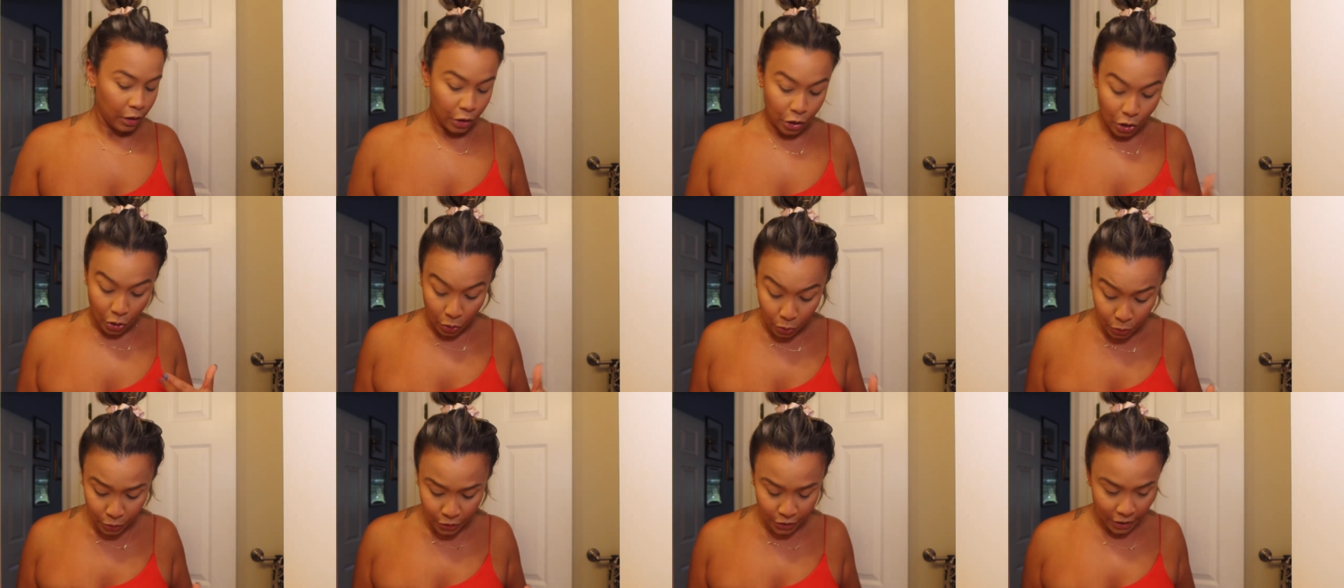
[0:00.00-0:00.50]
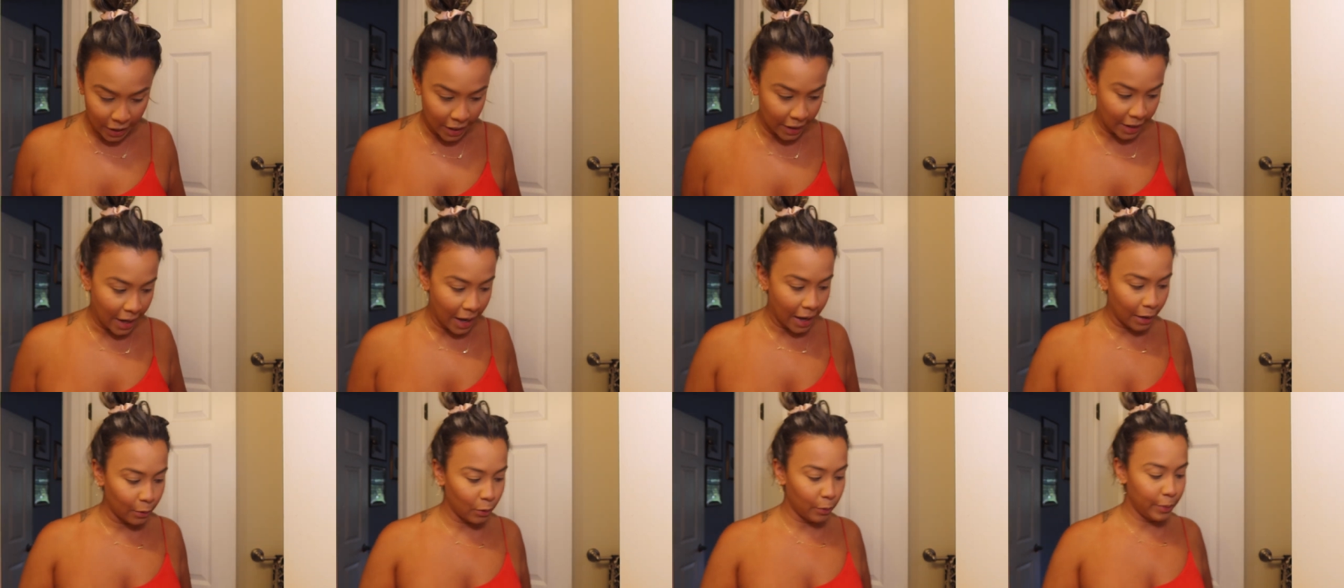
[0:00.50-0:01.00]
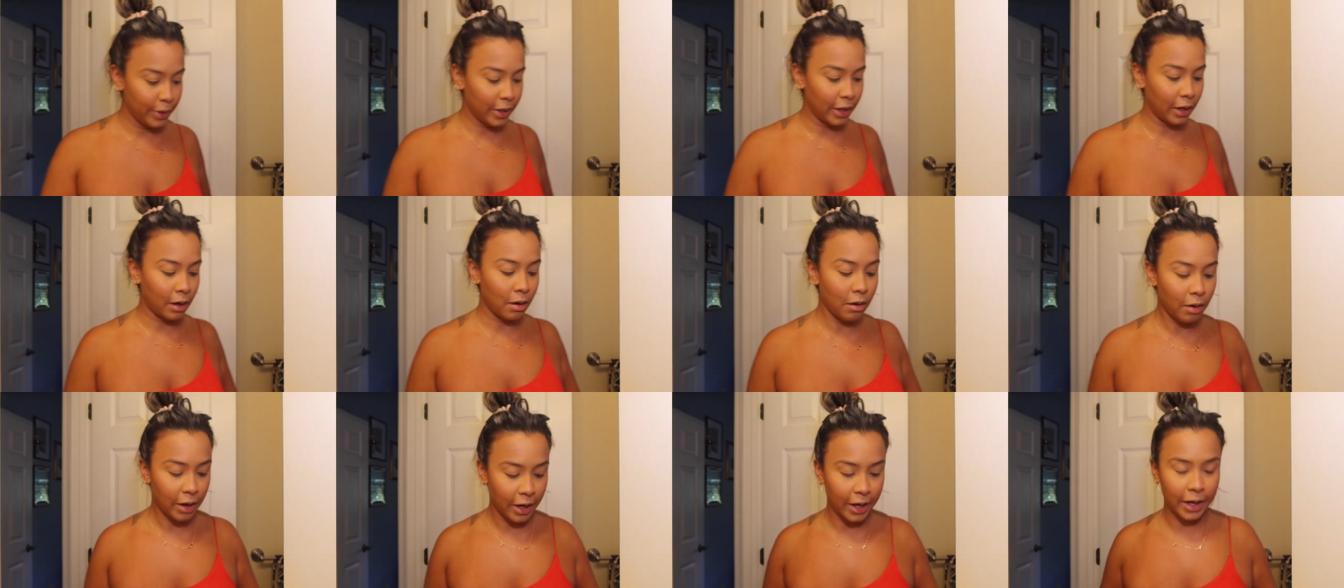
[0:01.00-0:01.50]
note and I will be
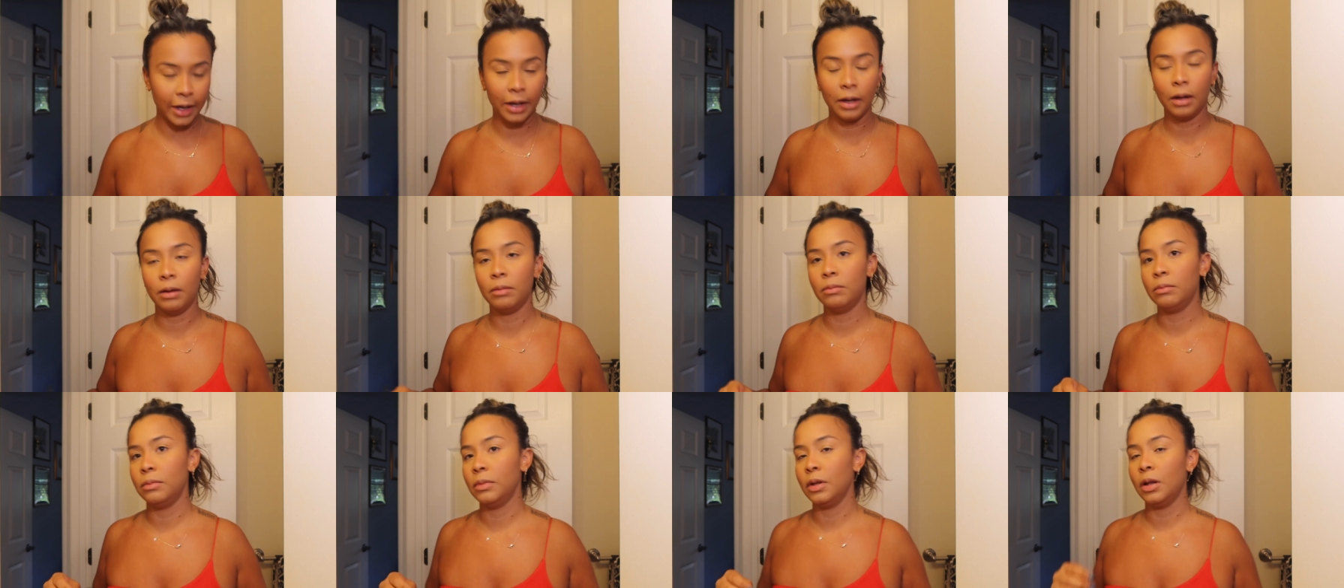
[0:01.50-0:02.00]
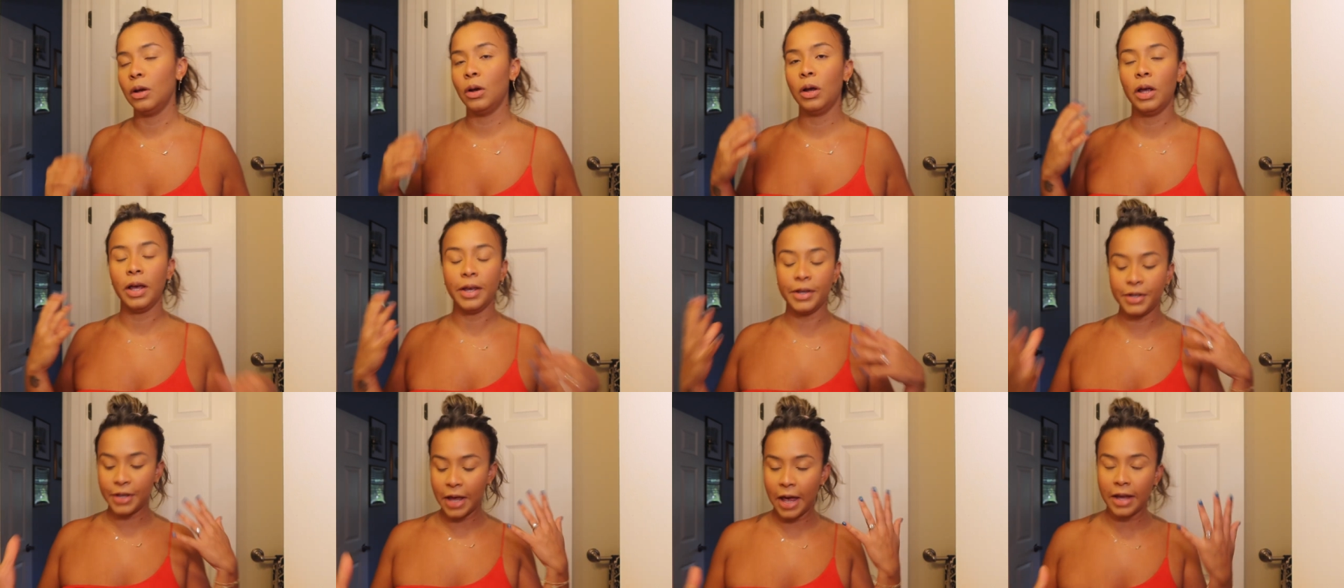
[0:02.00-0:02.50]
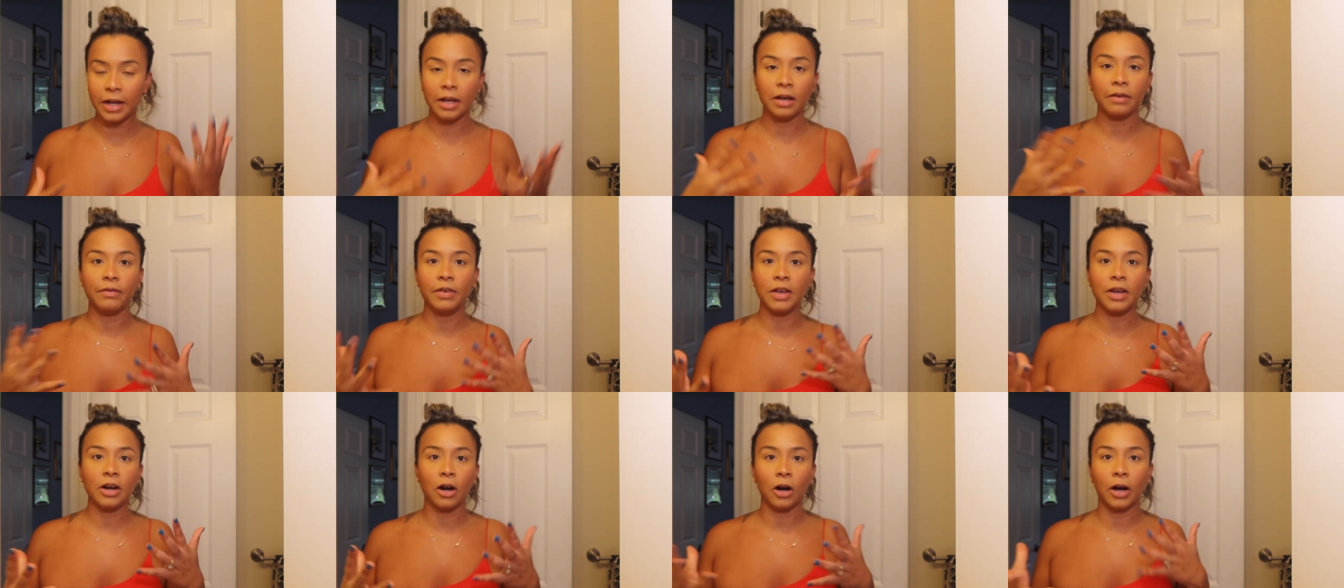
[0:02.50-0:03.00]
like, okay, is any
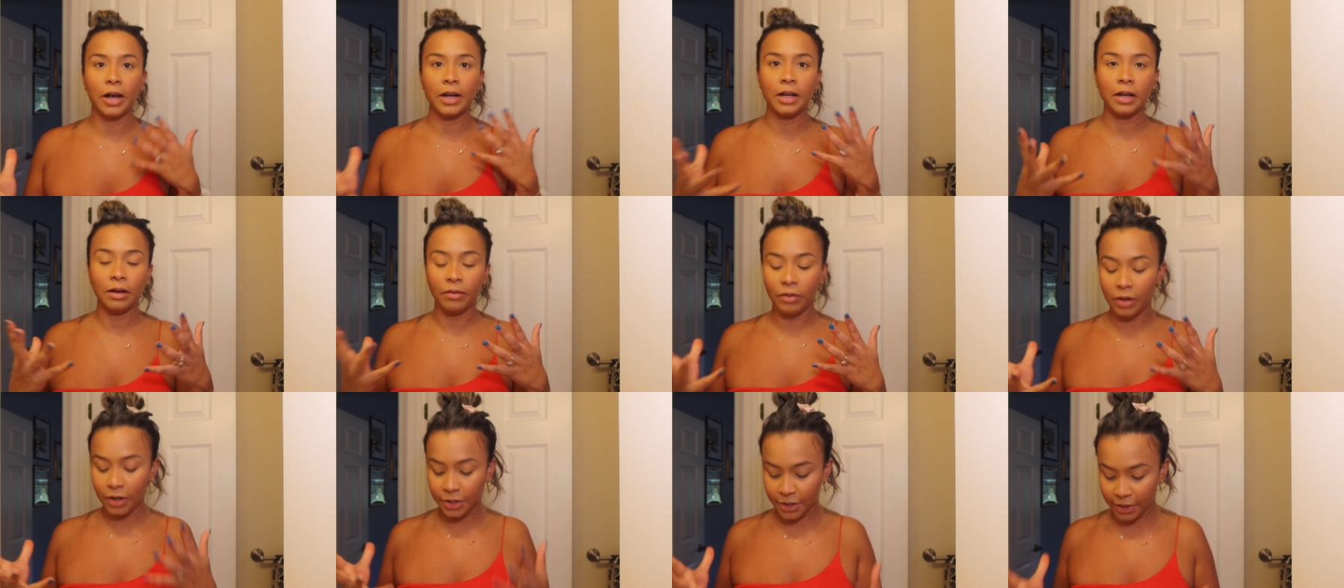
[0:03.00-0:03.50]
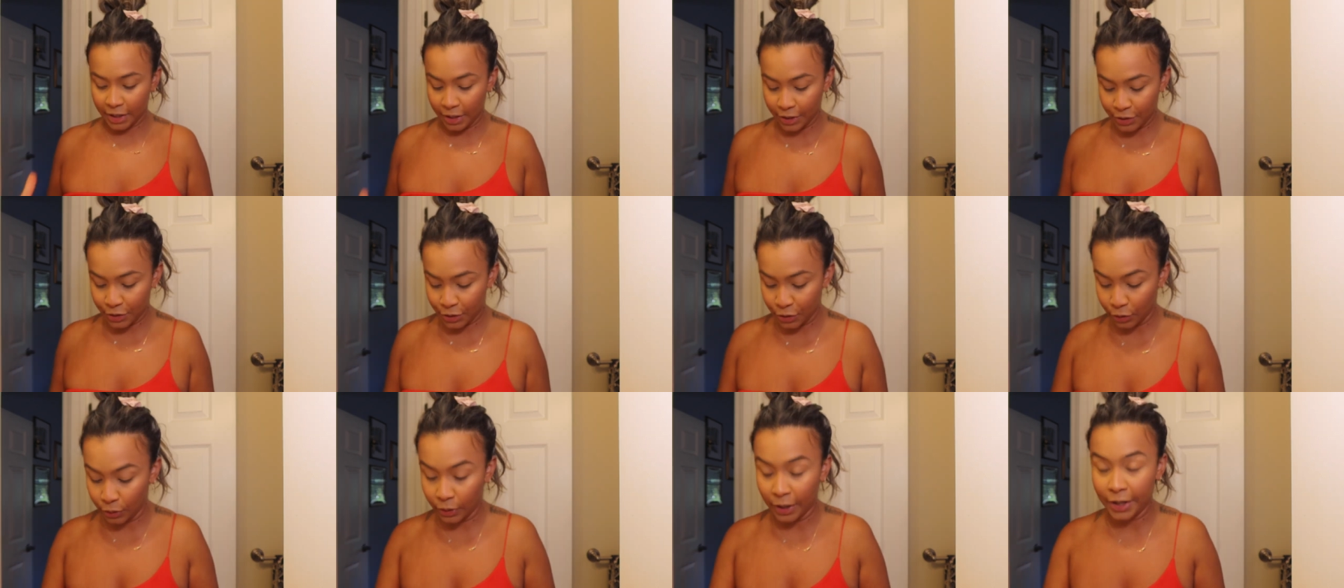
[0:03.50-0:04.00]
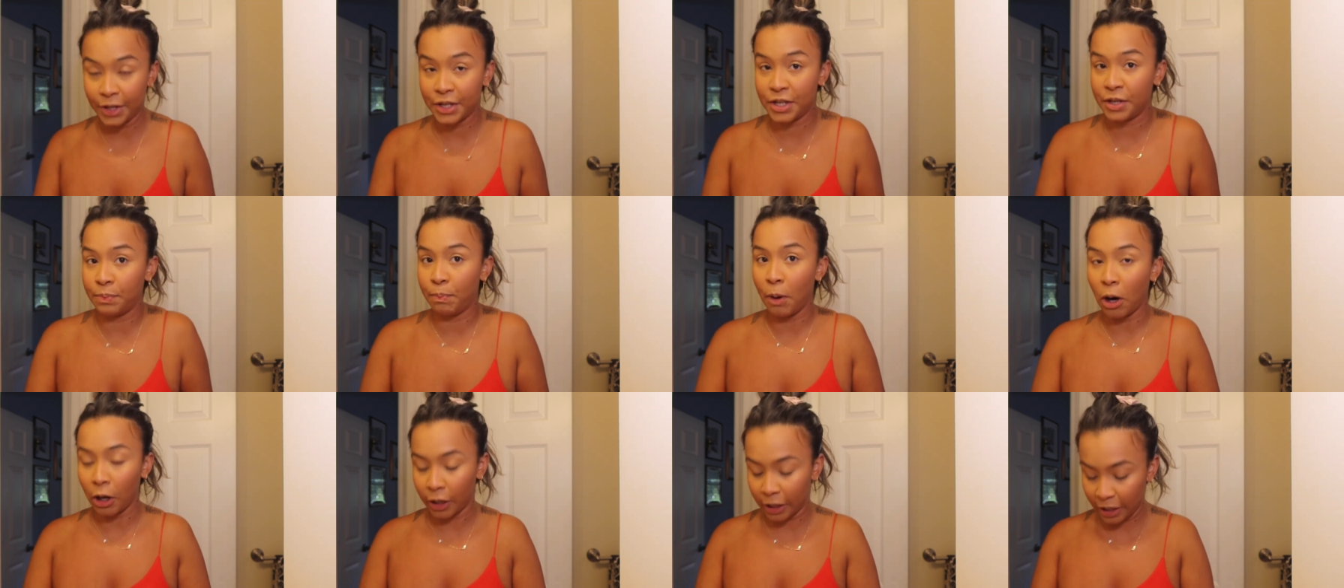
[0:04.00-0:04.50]
of the, are any of these things still like
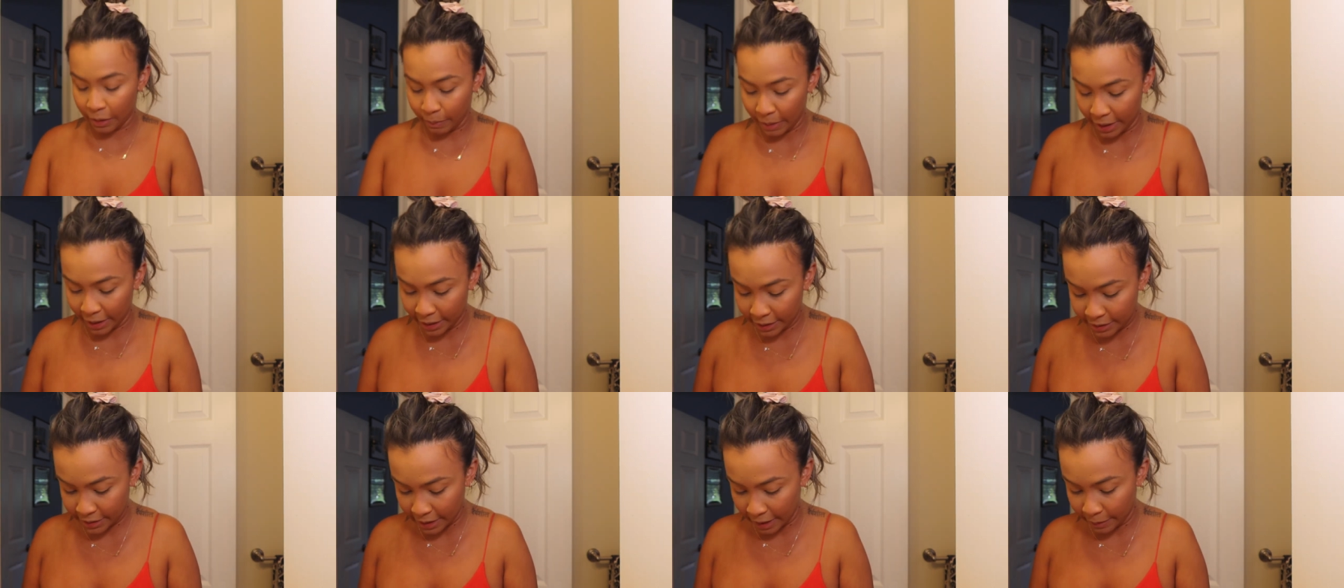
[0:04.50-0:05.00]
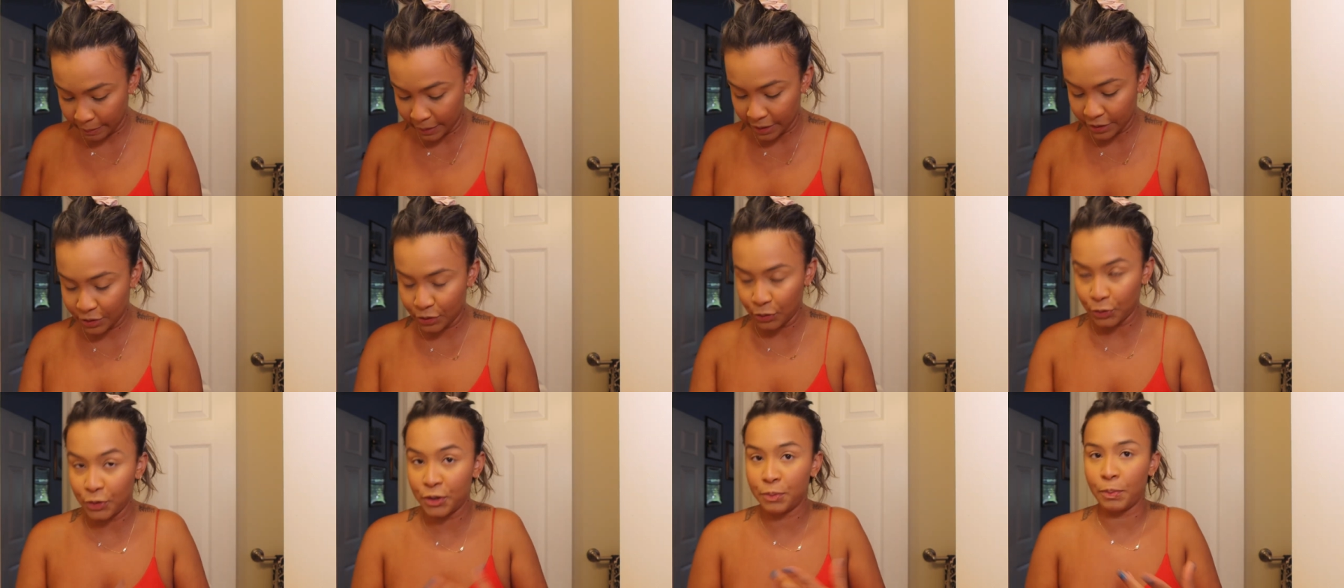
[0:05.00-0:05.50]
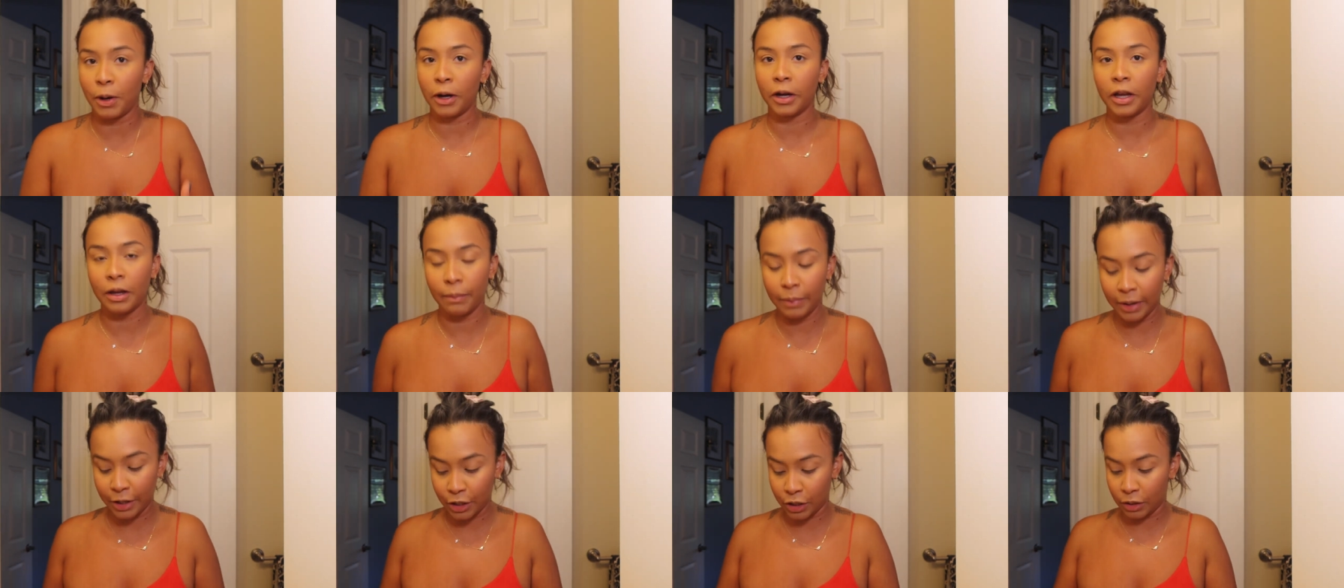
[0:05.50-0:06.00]
sparking my excitement, still
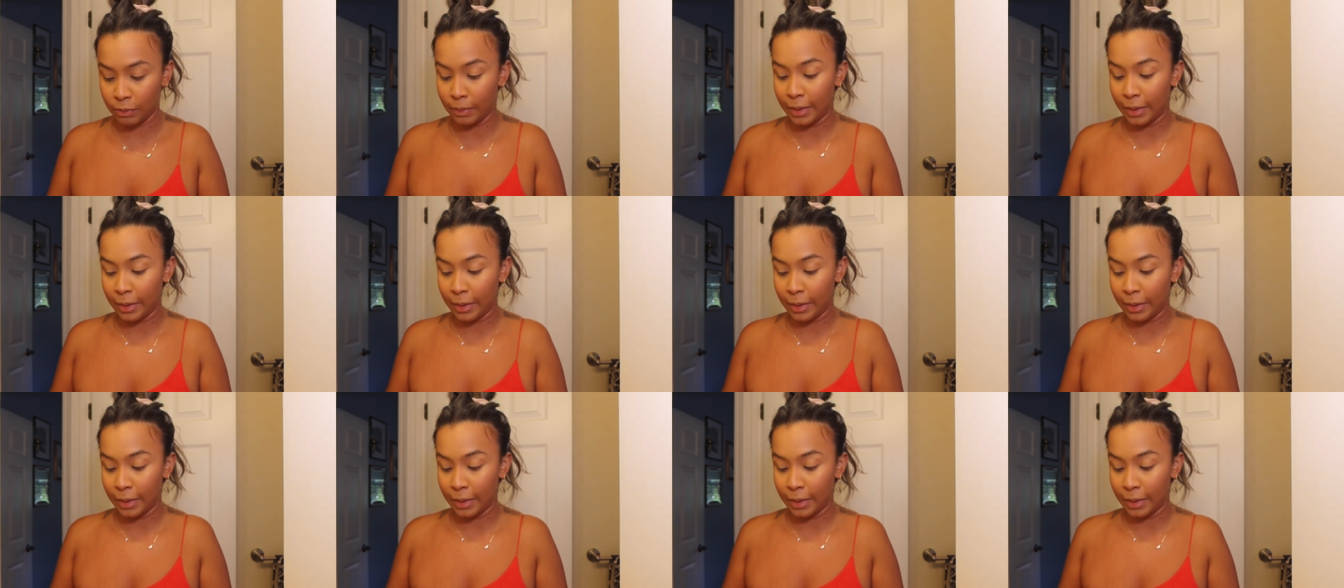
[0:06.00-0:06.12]
sparking my,